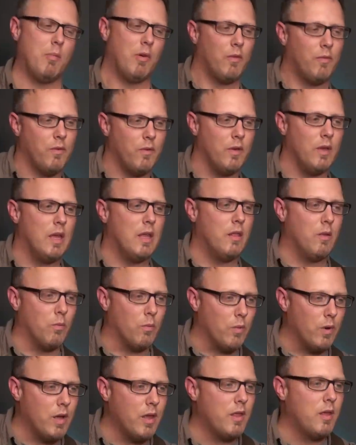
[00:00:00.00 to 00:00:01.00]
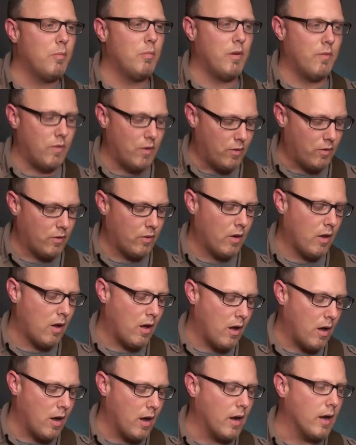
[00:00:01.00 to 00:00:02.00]
but if in the rhythm of the
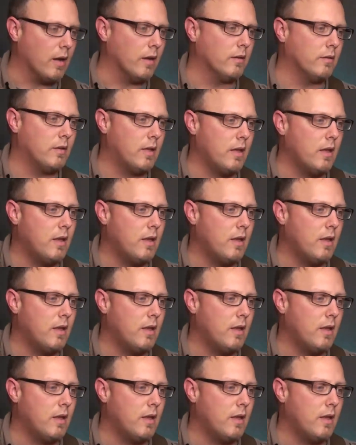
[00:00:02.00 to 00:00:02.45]
song,